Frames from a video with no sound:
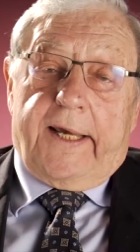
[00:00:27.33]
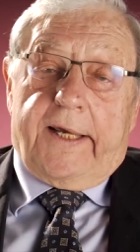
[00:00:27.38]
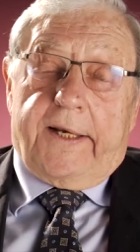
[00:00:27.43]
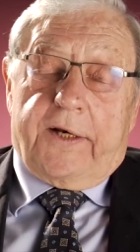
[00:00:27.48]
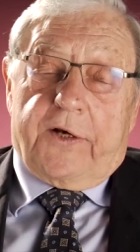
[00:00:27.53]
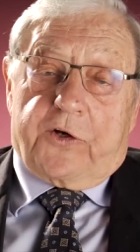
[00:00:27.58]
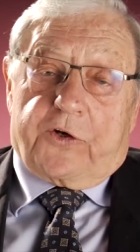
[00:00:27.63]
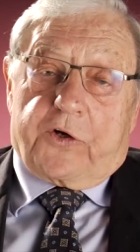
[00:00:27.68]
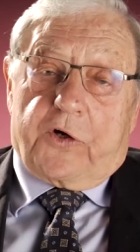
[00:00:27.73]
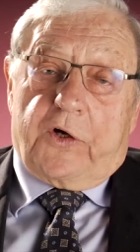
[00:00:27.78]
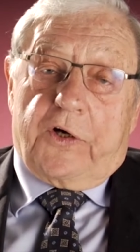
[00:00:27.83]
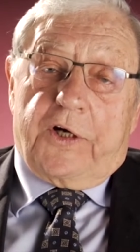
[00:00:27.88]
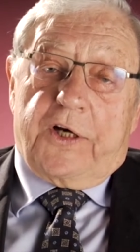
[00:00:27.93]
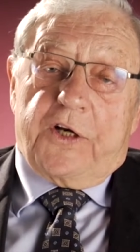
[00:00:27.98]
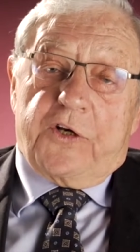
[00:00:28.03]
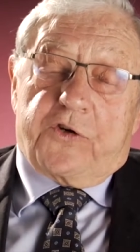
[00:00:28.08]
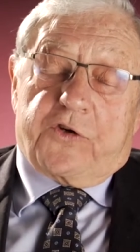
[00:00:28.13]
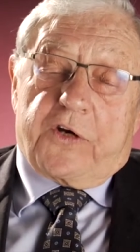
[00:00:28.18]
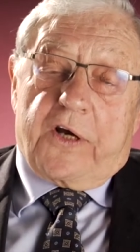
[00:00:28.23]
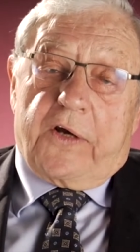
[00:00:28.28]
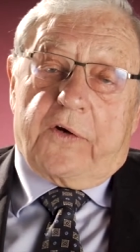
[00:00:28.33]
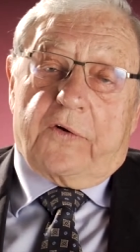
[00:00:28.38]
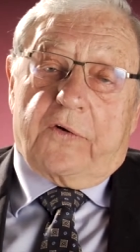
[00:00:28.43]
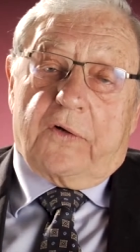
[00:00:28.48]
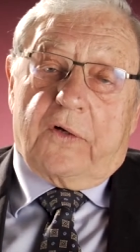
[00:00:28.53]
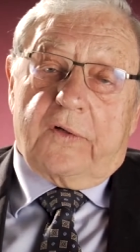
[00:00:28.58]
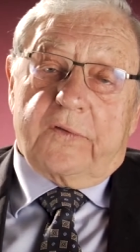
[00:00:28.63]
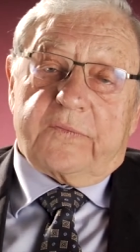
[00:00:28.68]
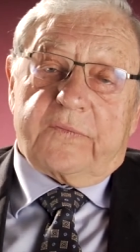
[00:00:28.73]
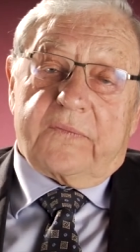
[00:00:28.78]
an attorney
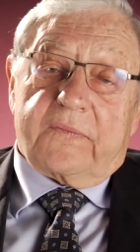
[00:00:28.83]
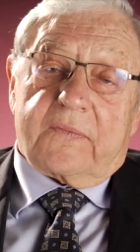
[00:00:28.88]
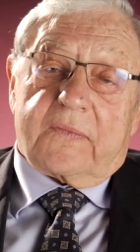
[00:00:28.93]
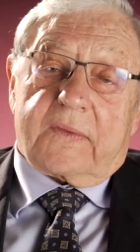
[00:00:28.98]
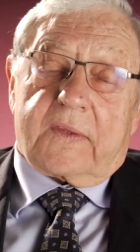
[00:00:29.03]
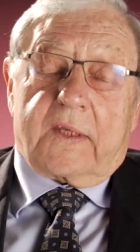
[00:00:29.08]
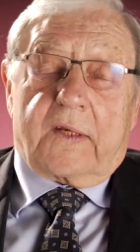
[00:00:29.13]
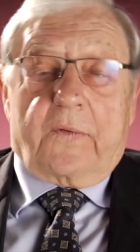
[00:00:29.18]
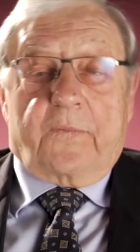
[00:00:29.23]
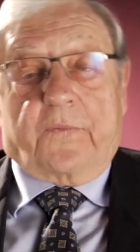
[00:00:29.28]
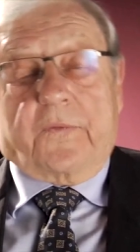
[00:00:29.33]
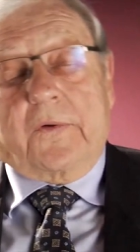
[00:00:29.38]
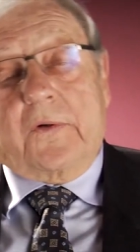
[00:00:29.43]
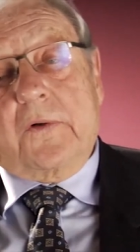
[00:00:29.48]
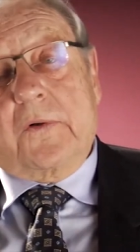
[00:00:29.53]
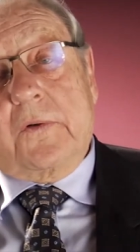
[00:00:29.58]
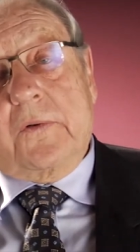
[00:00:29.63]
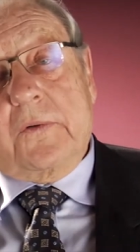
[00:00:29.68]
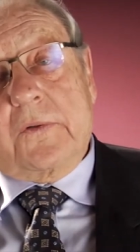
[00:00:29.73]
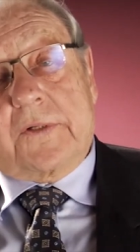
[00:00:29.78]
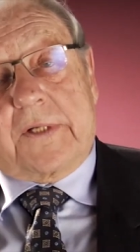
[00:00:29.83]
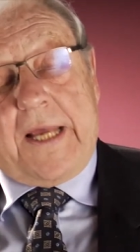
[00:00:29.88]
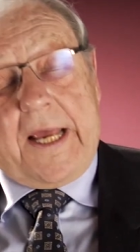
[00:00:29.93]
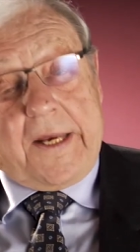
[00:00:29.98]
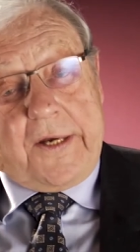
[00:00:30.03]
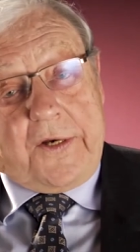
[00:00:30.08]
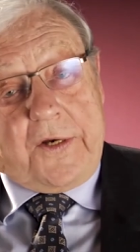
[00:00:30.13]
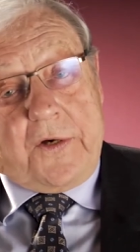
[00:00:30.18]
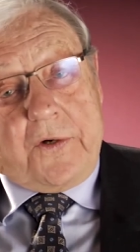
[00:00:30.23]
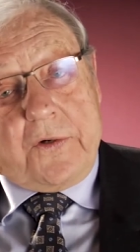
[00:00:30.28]
general for
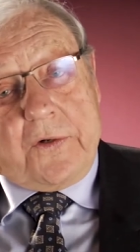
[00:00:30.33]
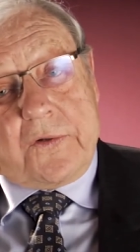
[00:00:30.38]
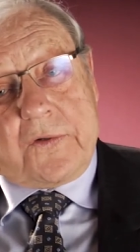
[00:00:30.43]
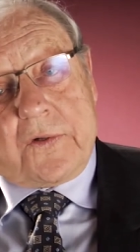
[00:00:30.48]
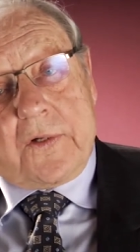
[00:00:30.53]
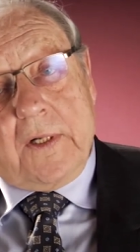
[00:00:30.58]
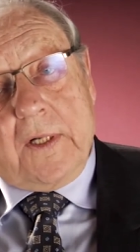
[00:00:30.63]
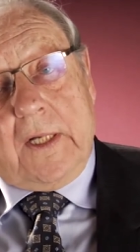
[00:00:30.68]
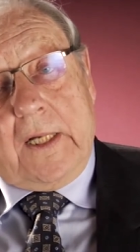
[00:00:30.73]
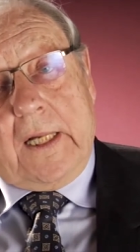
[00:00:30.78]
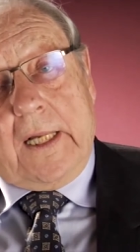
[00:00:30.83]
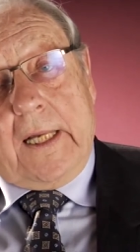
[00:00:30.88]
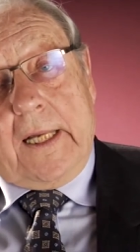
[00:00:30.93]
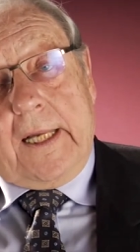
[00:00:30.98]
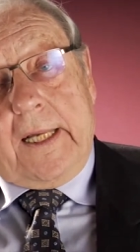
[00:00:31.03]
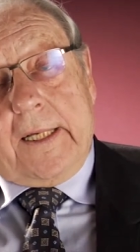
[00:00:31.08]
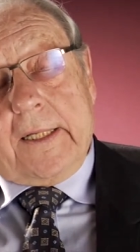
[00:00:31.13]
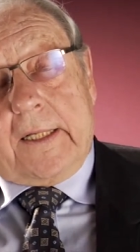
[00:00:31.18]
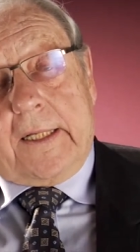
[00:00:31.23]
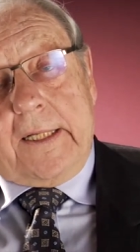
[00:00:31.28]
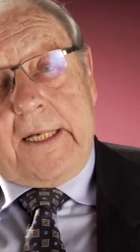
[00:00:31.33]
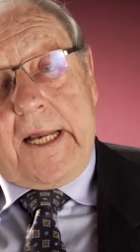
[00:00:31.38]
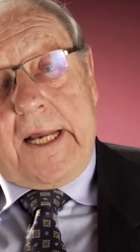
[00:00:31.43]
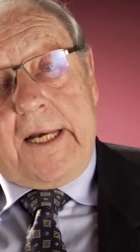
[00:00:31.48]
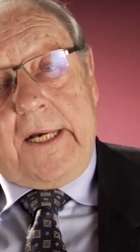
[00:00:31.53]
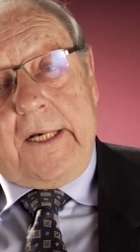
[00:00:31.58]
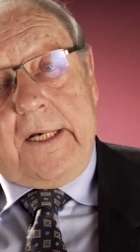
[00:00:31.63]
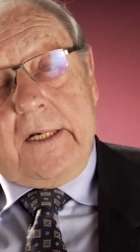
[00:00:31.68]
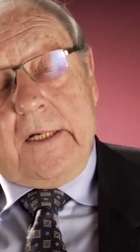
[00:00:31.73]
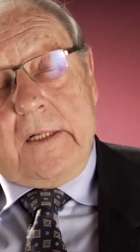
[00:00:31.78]
10 years,
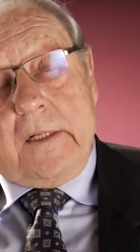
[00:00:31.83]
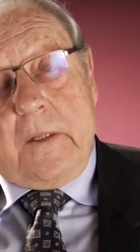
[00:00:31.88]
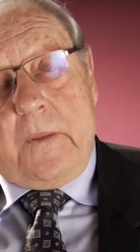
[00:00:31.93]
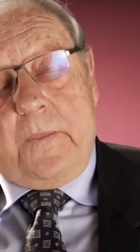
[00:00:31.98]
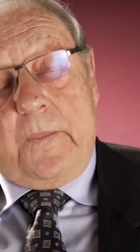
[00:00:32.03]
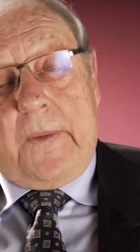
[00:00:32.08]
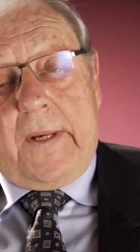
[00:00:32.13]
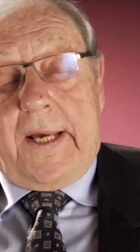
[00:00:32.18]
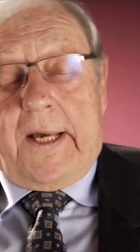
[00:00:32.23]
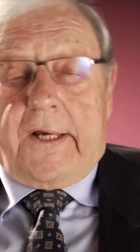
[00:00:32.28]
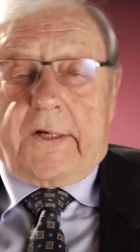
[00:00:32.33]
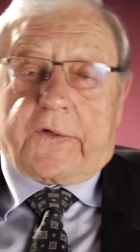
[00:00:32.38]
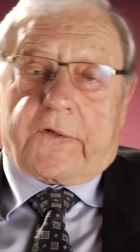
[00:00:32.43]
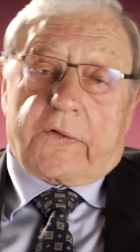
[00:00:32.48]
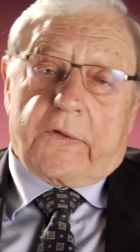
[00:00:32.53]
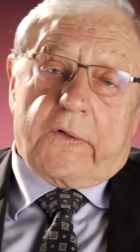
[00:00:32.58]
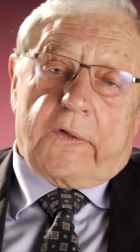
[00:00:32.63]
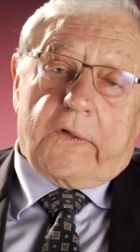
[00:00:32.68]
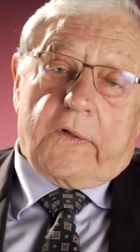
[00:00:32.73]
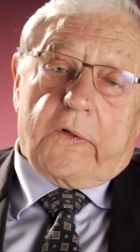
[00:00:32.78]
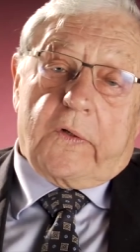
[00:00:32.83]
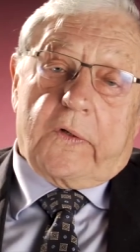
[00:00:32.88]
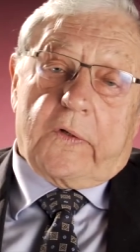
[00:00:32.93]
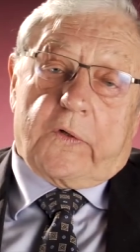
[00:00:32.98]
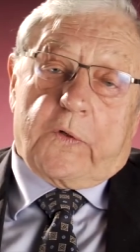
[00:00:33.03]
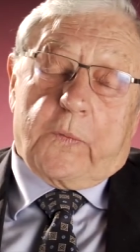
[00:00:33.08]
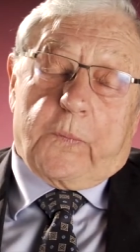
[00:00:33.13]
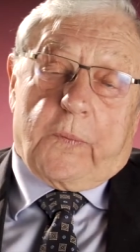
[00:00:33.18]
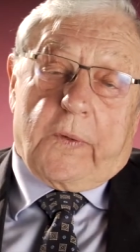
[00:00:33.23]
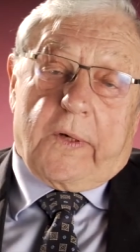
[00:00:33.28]
Canadian ambassador
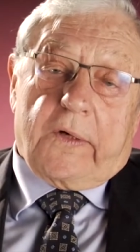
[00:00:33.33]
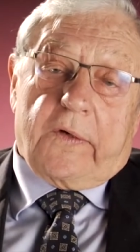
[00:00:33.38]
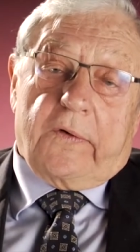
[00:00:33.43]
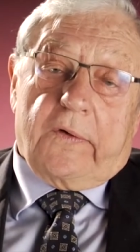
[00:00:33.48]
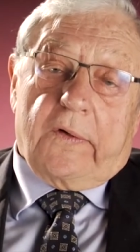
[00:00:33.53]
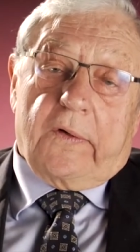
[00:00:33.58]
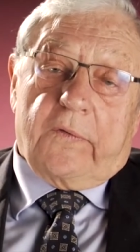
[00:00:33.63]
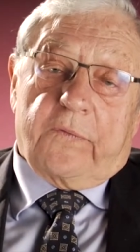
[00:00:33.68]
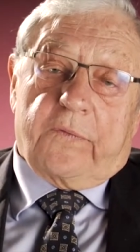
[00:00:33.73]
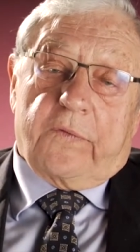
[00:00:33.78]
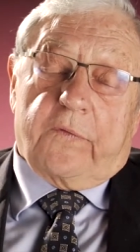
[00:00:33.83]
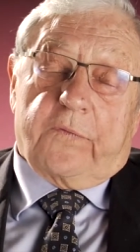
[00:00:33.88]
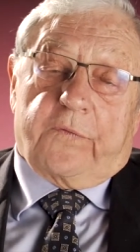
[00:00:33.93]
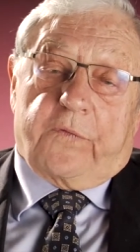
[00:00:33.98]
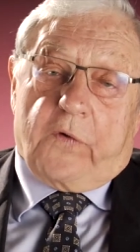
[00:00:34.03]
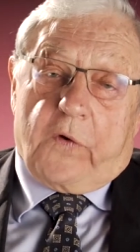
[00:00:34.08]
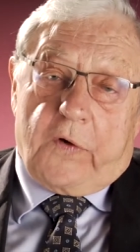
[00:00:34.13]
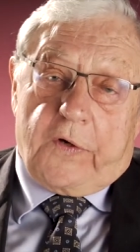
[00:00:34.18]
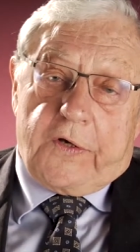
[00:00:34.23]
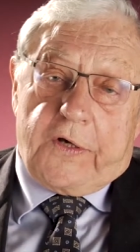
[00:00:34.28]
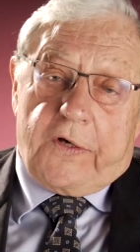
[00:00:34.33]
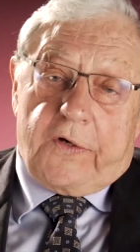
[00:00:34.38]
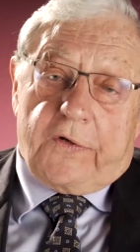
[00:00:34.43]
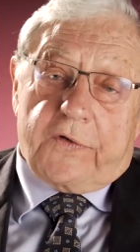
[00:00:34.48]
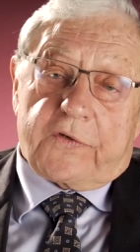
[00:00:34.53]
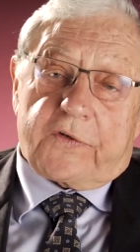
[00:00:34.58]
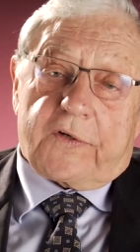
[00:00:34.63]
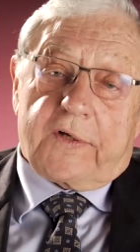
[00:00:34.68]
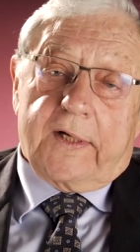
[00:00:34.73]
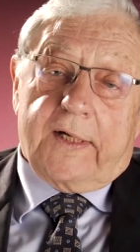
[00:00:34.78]
to Britain for 4
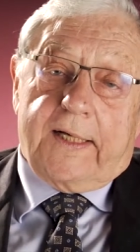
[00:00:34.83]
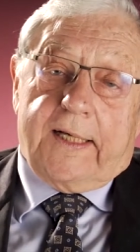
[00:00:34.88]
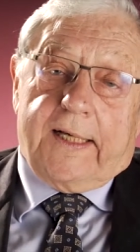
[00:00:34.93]
years,